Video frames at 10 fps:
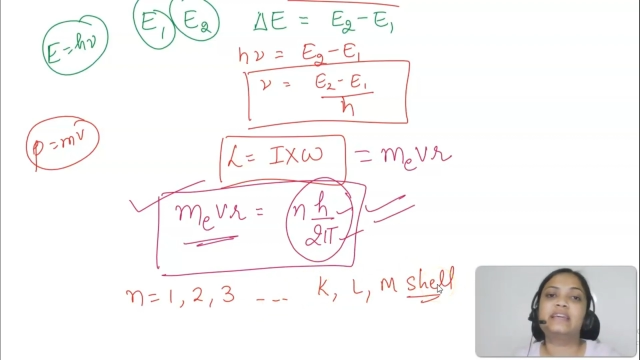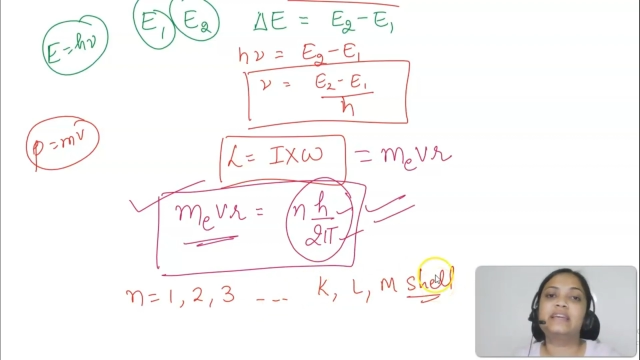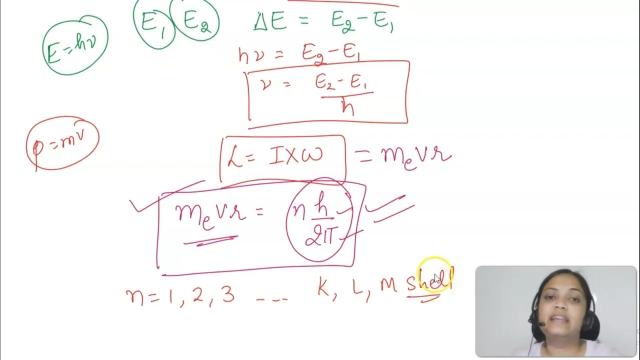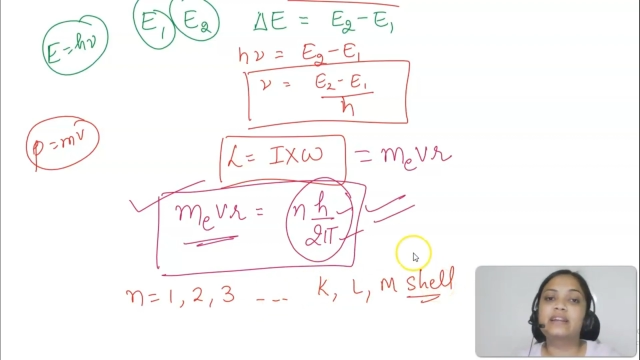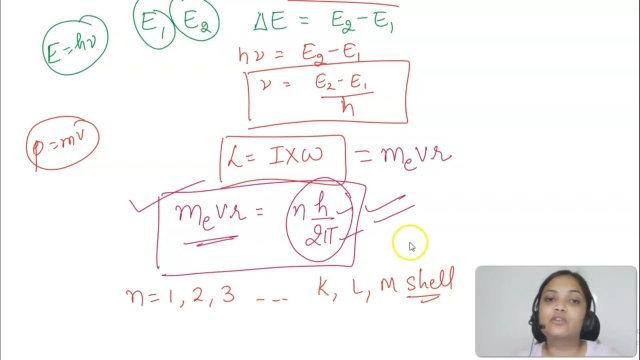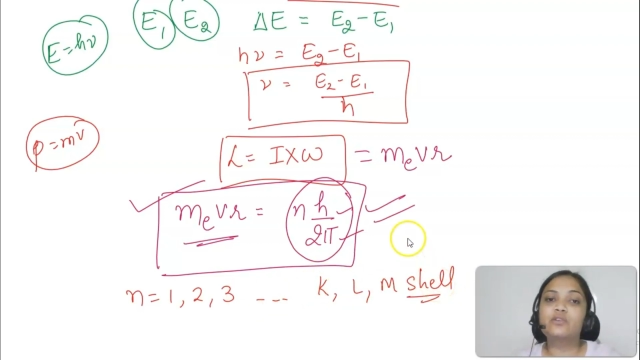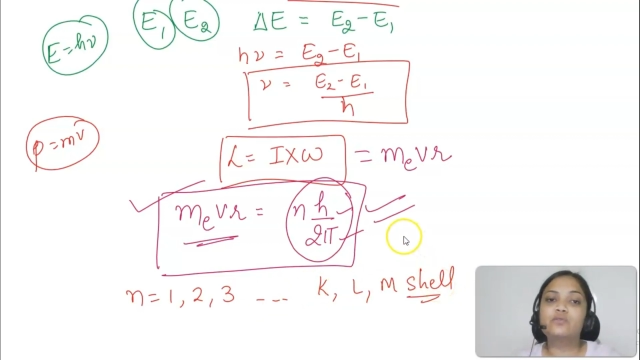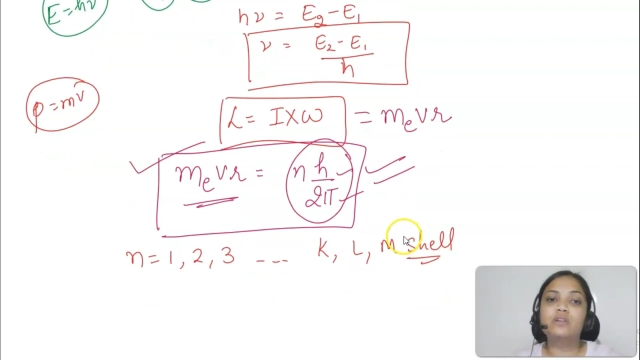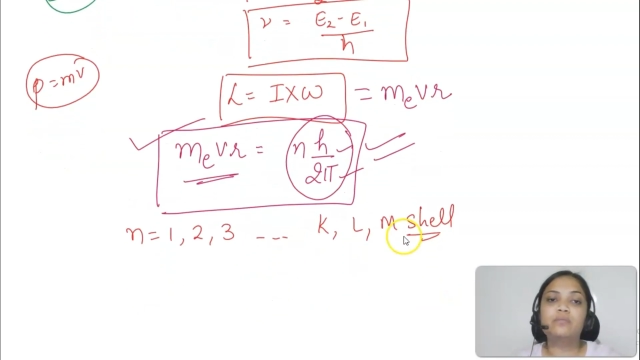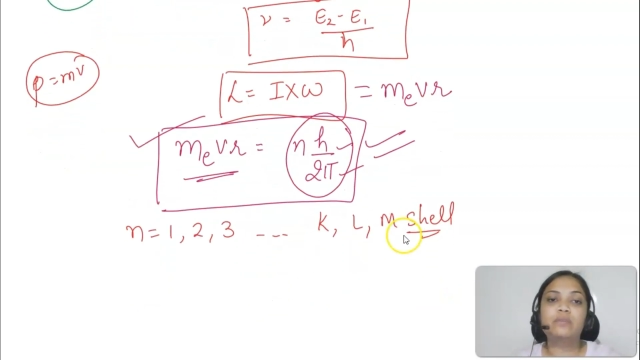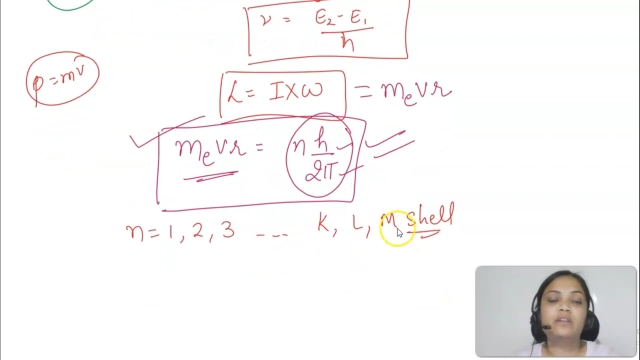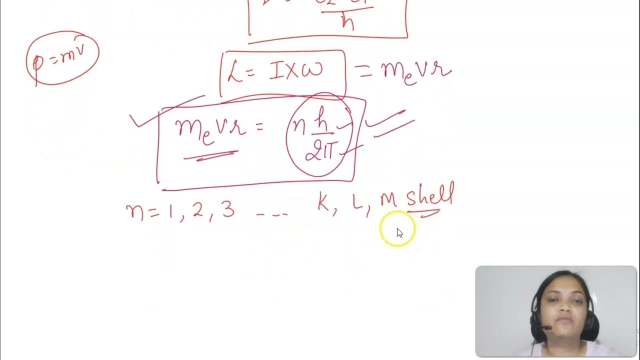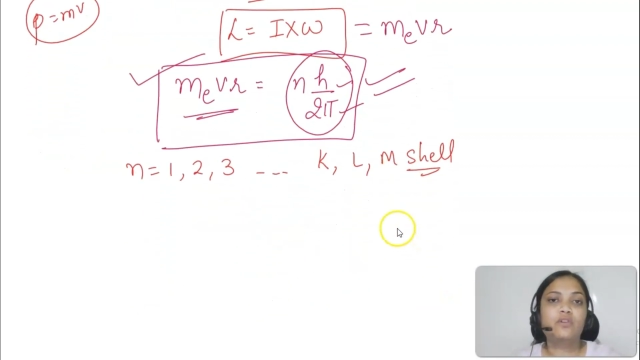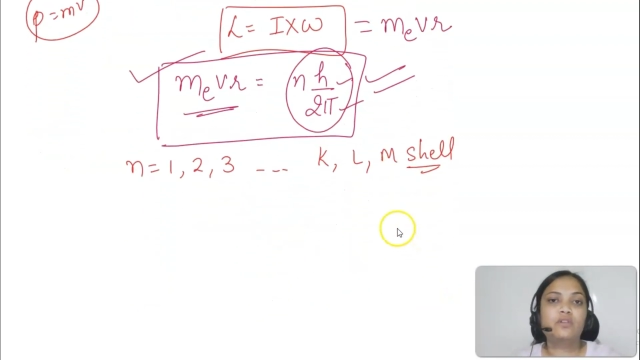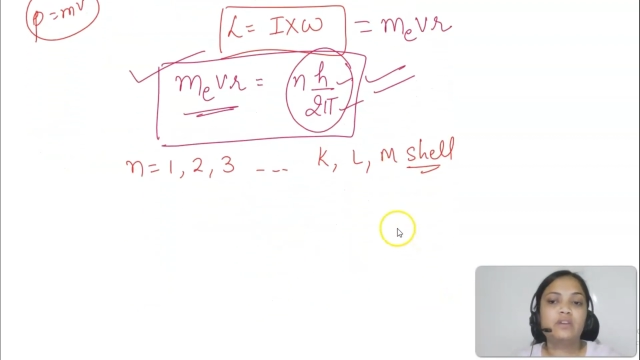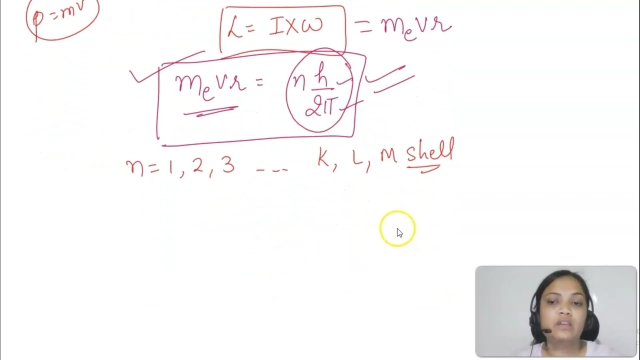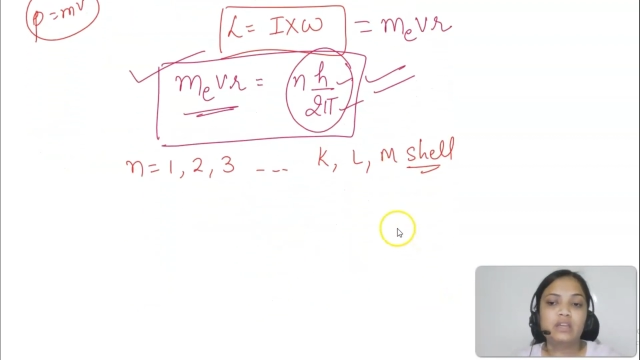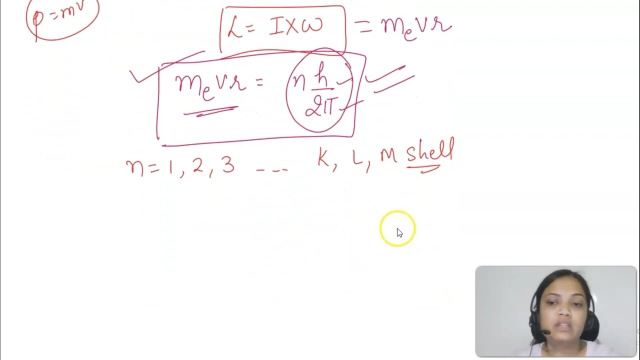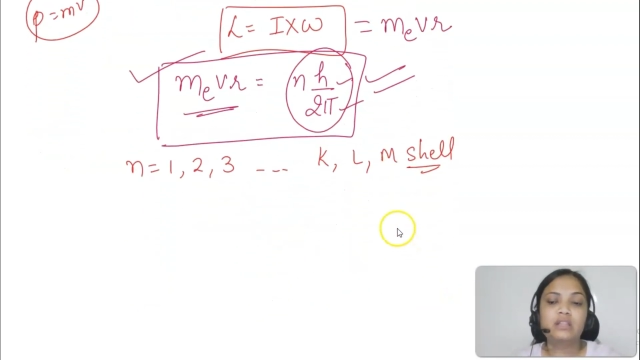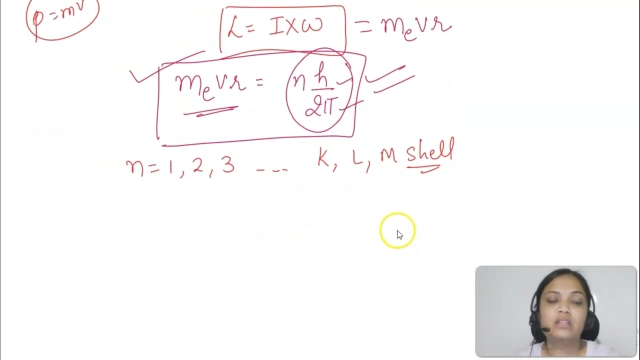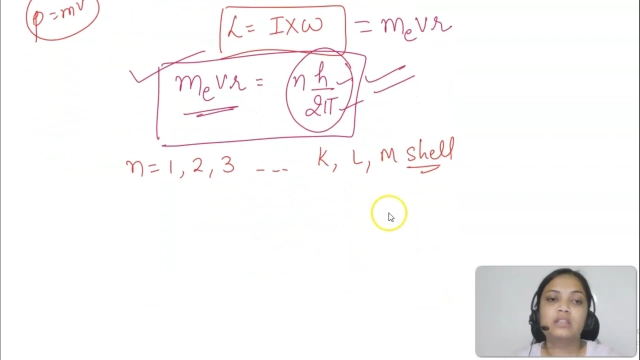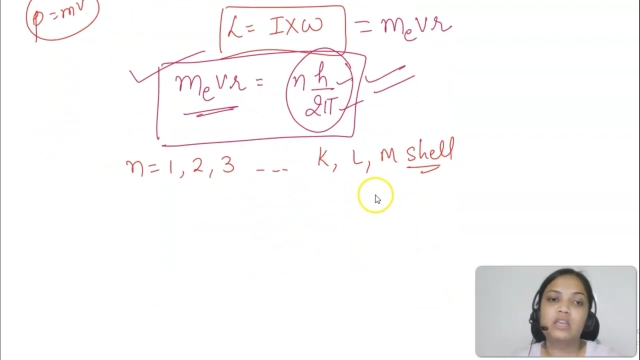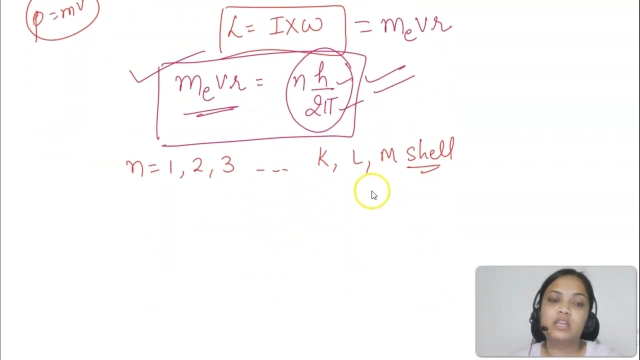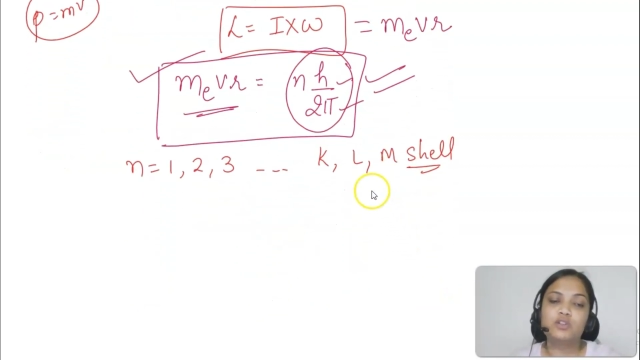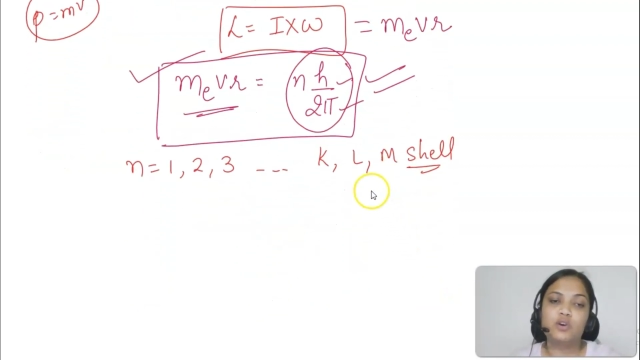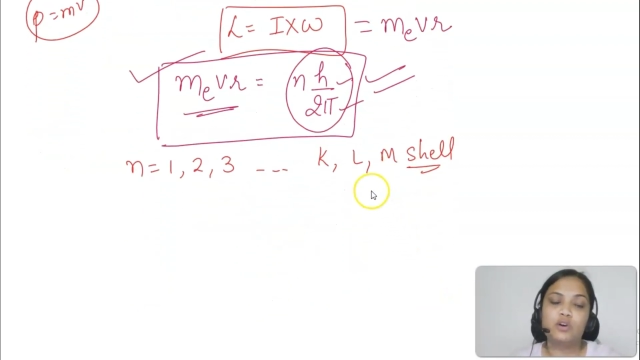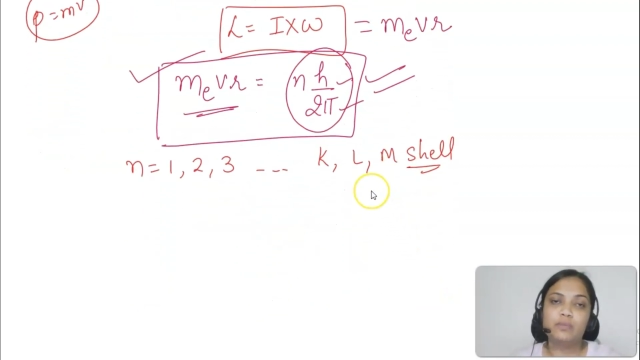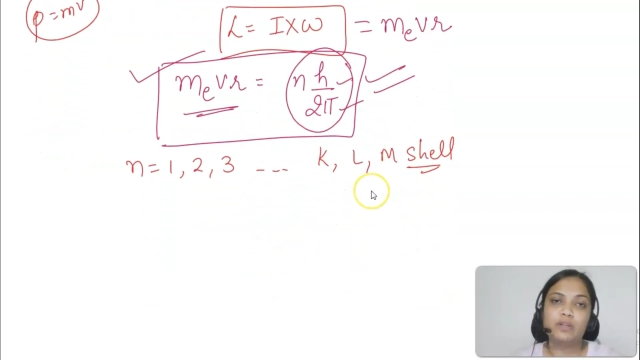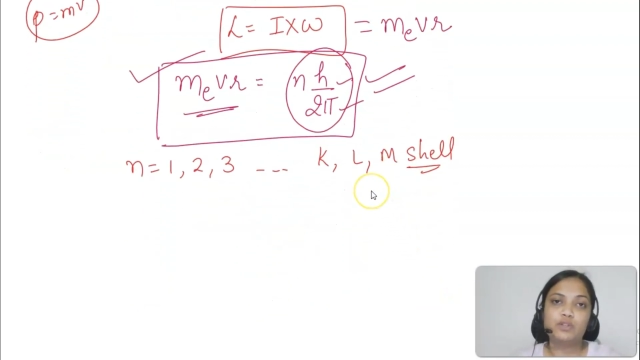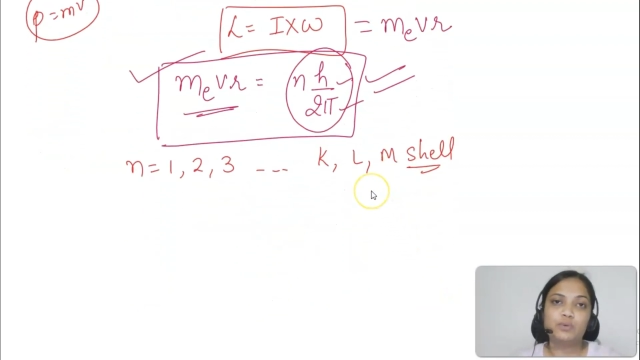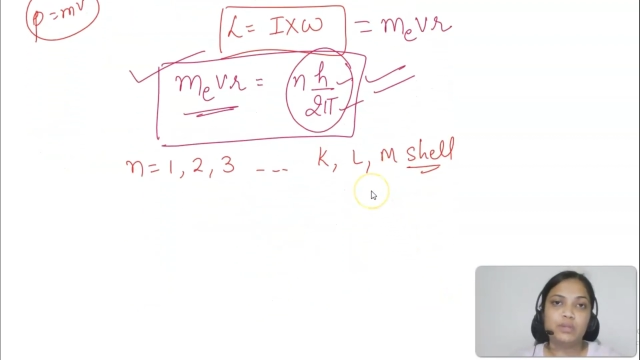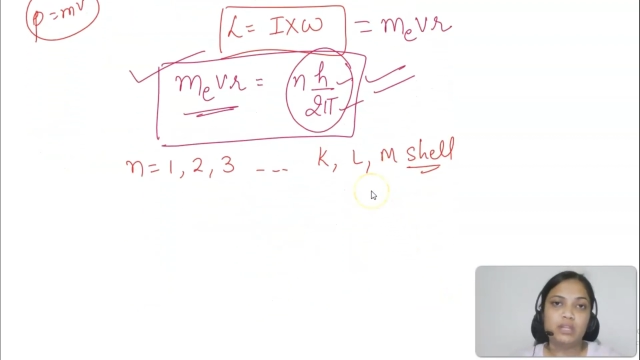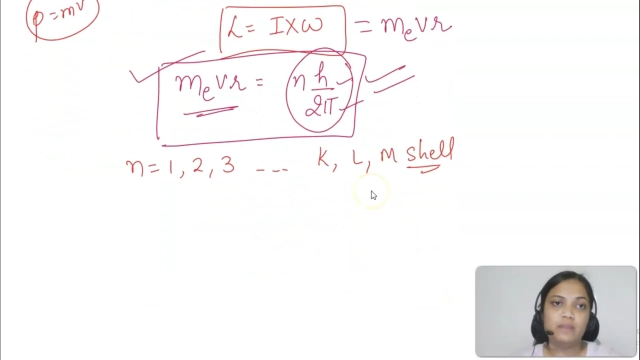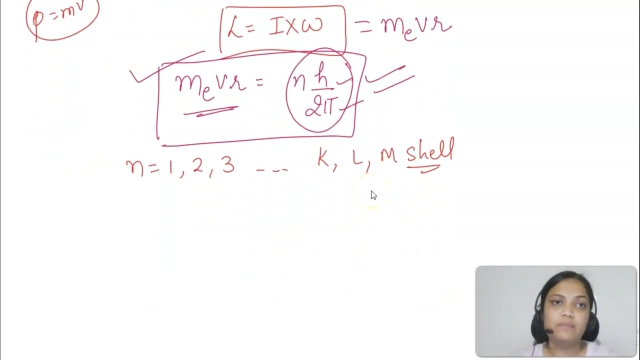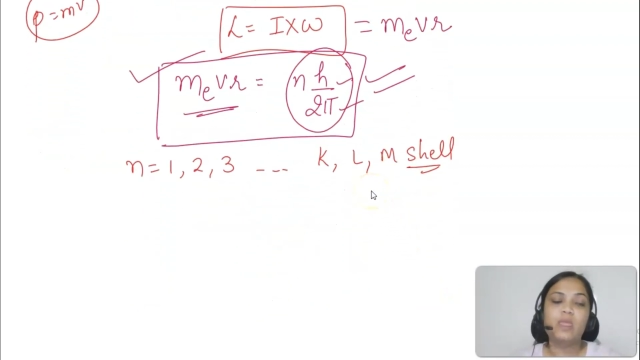ki electrons will be revolving in these orbits only.